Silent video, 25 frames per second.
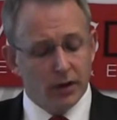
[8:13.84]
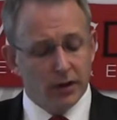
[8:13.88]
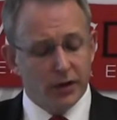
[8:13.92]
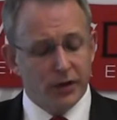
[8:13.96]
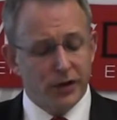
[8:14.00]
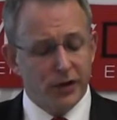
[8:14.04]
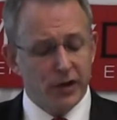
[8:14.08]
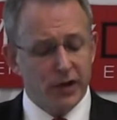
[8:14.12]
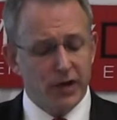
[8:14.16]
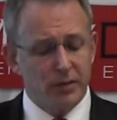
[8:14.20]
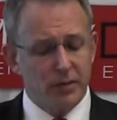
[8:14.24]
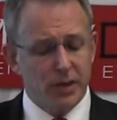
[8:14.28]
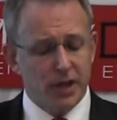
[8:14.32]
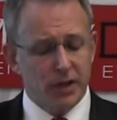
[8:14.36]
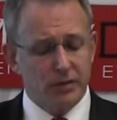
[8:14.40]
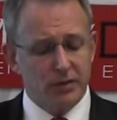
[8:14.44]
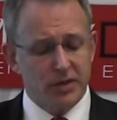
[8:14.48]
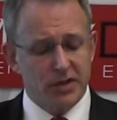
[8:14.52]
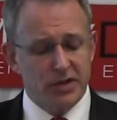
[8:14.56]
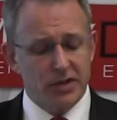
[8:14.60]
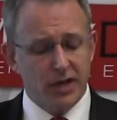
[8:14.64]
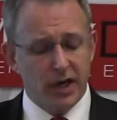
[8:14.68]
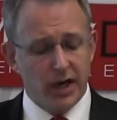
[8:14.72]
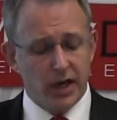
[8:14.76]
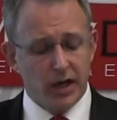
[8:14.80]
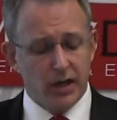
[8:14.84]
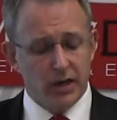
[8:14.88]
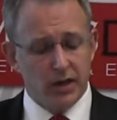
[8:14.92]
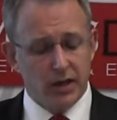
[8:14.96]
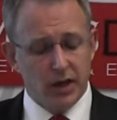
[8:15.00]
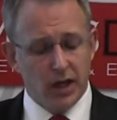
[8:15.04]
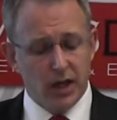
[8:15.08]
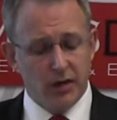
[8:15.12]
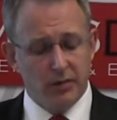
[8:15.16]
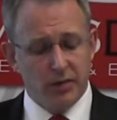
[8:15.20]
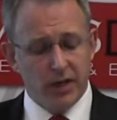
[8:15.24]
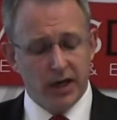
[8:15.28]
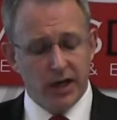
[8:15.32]
The third big mistake
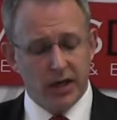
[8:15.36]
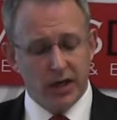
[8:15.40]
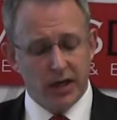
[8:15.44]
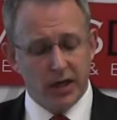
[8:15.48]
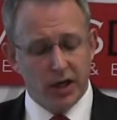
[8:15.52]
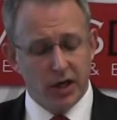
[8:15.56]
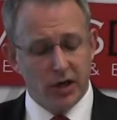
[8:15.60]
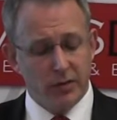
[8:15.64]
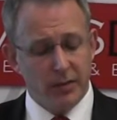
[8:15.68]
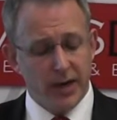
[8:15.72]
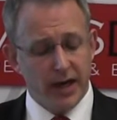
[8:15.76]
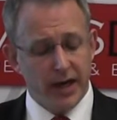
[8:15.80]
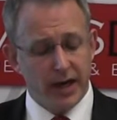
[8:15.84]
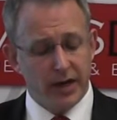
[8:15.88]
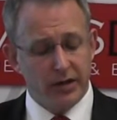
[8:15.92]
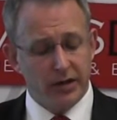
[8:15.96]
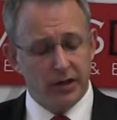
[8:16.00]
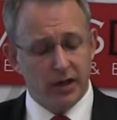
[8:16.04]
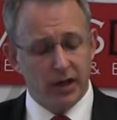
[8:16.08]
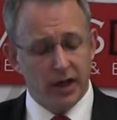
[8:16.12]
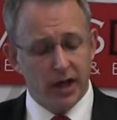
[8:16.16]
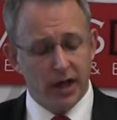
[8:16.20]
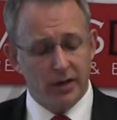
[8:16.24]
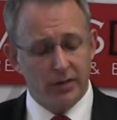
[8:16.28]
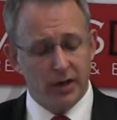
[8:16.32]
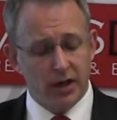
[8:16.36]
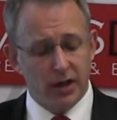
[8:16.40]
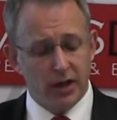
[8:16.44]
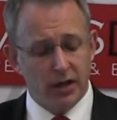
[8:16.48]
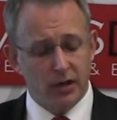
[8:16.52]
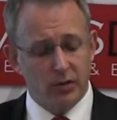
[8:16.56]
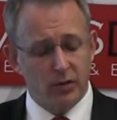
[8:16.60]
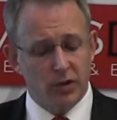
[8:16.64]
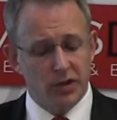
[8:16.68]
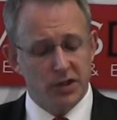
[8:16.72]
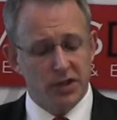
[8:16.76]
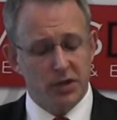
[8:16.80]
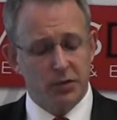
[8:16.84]
NBN Co made under Labor
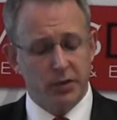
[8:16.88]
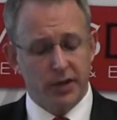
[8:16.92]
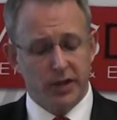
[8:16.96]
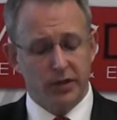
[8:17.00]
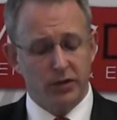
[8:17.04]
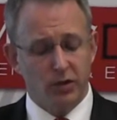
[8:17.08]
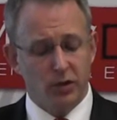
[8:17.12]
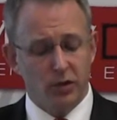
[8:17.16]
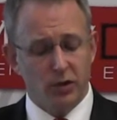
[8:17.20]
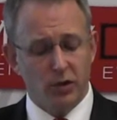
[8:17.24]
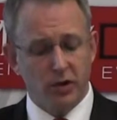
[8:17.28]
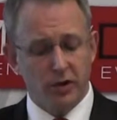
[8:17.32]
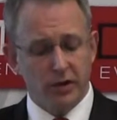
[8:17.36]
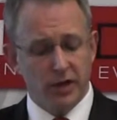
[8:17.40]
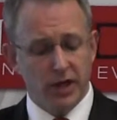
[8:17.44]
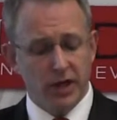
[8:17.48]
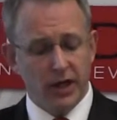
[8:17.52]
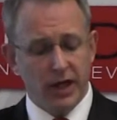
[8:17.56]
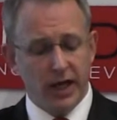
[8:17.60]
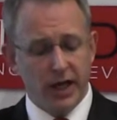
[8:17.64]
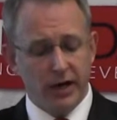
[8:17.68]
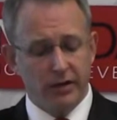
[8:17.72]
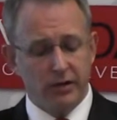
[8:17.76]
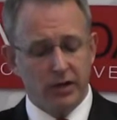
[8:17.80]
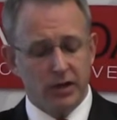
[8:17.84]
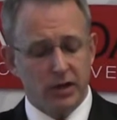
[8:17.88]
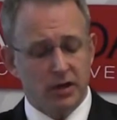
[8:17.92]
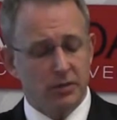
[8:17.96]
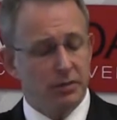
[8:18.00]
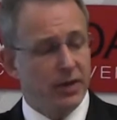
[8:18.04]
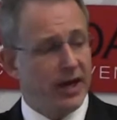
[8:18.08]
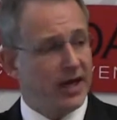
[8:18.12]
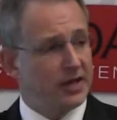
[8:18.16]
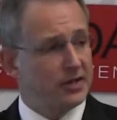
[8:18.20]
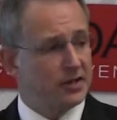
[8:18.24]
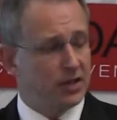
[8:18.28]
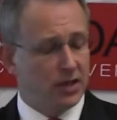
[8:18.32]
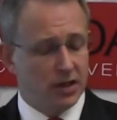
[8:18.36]
was to ignore the inherent
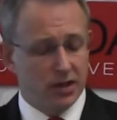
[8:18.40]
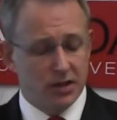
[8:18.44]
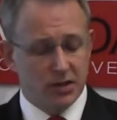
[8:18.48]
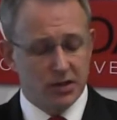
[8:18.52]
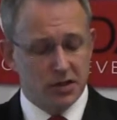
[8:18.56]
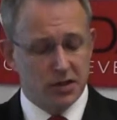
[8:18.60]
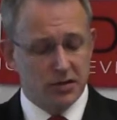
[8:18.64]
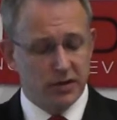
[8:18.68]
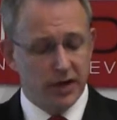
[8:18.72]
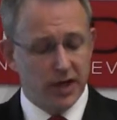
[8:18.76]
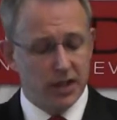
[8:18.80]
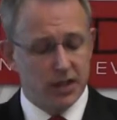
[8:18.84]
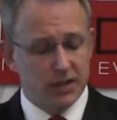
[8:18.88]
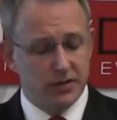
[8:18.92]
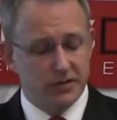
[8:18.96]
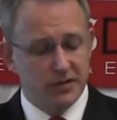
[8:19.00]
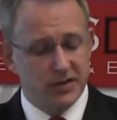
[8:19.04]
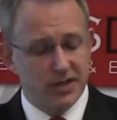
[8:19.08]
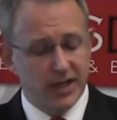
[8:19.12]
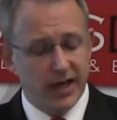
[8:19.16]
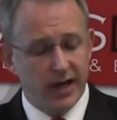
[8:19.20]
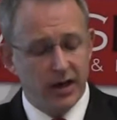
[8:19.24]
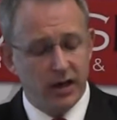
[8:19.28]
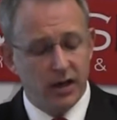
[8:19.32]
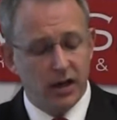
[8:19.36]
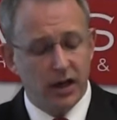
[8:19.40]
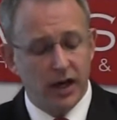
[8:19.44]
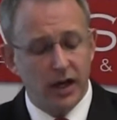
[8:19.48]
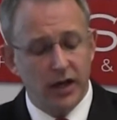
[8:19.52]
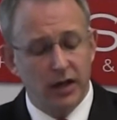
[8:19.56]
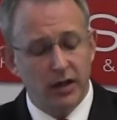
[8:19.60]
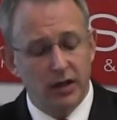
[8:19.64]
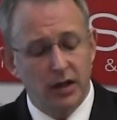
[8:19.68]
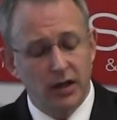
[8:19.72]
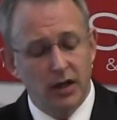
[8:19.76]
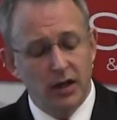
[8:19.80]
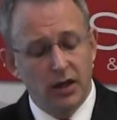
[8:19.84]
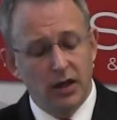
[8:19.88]
capacity constraints of
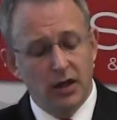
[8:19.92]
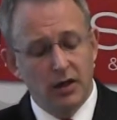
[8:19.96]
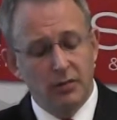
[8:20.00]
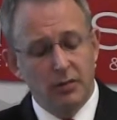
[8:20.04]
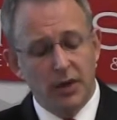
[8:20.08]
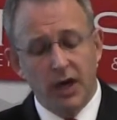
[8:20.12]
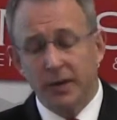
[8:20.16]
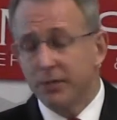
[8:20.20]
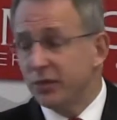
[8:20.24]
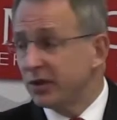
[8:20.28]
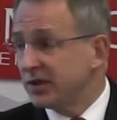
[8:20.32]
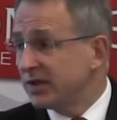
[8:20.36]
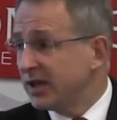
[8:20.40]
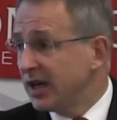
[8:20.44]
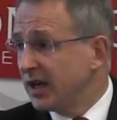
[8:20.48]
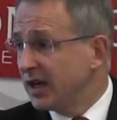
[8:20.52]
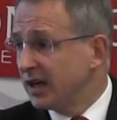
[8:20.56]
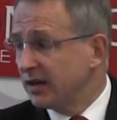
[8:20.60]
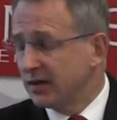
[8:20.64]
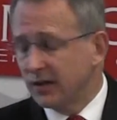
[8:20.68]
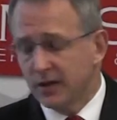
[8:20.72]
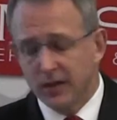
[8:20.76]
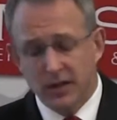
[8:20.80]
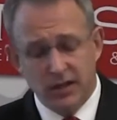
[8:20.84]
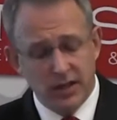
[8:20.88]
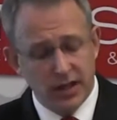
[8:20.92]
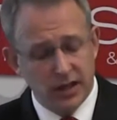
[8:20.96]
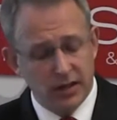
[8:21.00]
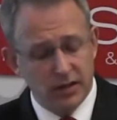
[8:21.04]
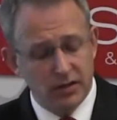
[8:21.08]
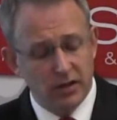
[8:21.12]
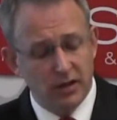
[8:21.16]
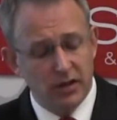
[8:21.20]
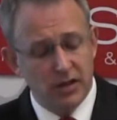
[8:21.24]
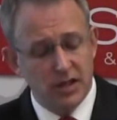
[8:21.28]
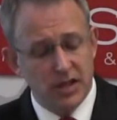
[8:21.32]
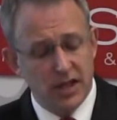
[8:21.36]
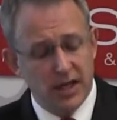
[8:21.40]
satellite by pretending that the
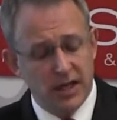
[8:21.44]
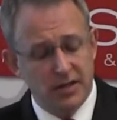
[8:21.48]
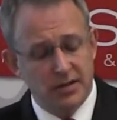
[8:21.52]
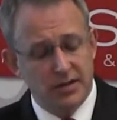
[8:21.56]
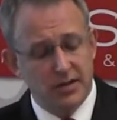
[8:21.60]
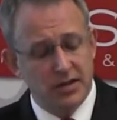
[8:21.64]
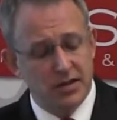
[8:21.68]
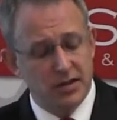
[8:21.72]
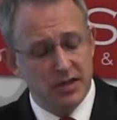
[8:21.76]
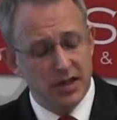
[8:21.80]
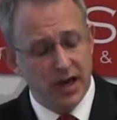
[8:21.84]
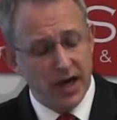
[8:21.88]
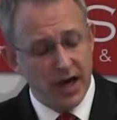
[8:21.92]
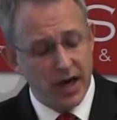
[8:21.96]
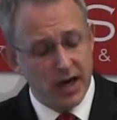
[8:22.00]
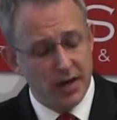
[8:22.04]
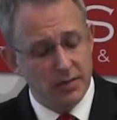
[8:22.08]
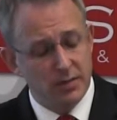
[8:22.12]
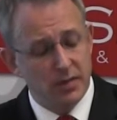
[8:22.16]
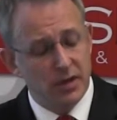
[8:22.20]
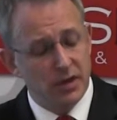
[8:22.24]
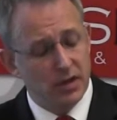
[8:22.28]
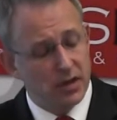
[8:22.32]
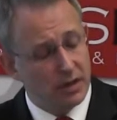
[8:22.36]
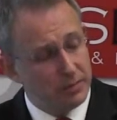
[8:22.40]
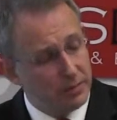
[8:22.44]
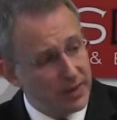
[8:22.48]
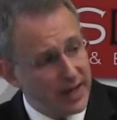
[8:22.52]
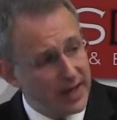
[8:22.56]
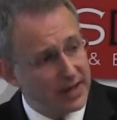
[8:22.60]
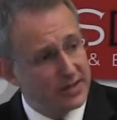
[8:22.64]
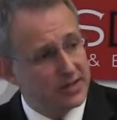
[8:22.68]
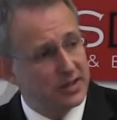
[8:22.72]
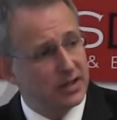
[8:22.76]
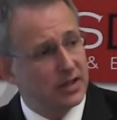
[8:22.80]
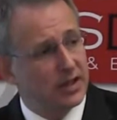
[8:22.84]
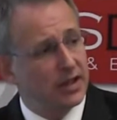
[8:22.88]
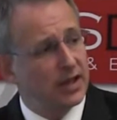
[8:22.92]
technology has the same
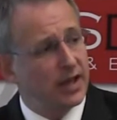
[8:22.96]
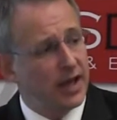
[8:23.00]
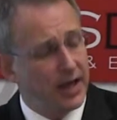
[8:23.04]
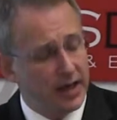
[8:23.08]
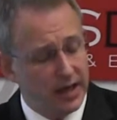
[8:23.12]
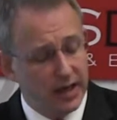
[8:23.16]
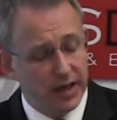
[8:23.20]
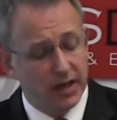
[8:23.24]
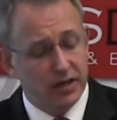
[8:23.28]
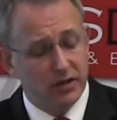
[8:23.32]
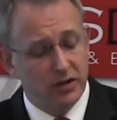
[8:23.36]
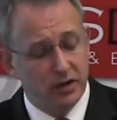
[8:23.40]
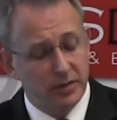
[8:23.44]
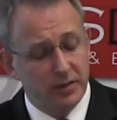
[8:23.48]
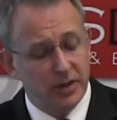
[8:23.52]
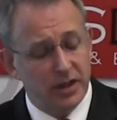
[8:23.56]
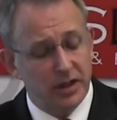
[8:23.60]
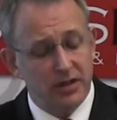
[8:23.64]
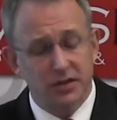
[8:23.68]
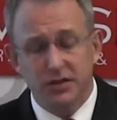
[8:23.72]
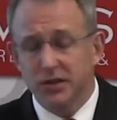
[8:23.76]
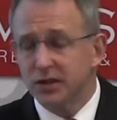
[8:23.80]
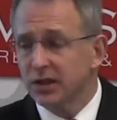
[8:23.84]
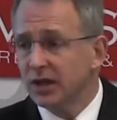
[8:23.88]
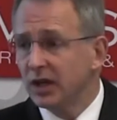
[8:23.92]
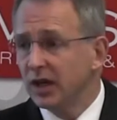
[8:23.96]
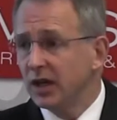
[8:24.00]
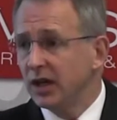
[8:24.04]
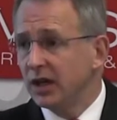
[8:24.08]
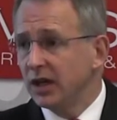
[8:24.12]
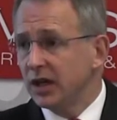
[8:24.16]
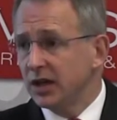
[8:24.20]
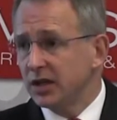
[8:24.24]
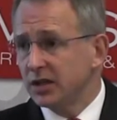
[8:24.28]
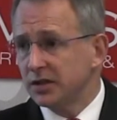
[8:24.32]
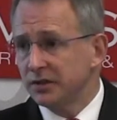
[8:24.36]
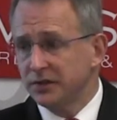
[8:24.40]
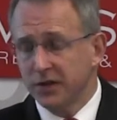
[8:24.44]
capacity and economics
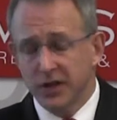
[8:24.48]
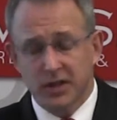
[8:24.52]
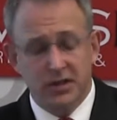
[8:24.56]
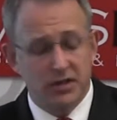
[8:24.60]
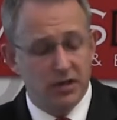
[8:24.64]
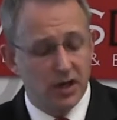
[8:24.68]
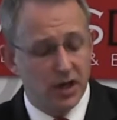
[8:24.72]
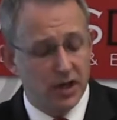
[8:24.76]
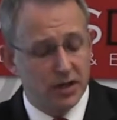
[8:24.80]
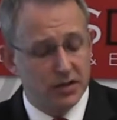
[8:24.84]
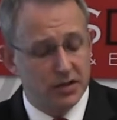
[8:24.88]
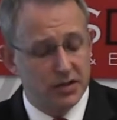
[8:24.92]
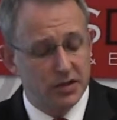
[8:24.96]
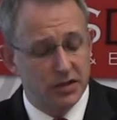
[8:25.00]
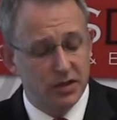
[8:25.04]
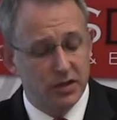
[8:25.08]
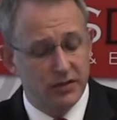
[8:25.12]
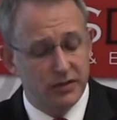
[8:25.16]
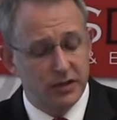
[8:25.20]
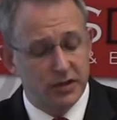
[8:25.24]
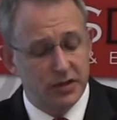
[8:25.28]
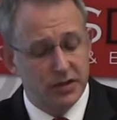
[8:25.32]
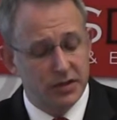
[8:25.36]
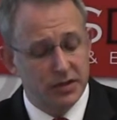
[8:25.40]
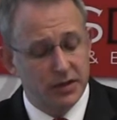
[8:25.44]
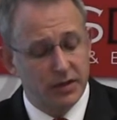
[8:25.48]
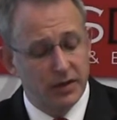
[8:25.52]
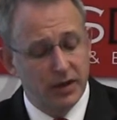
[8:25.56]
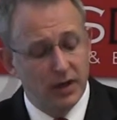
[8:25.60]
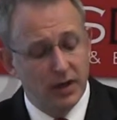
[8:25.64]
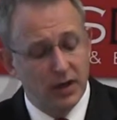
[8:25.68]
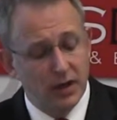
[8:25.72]
as a fixed line service.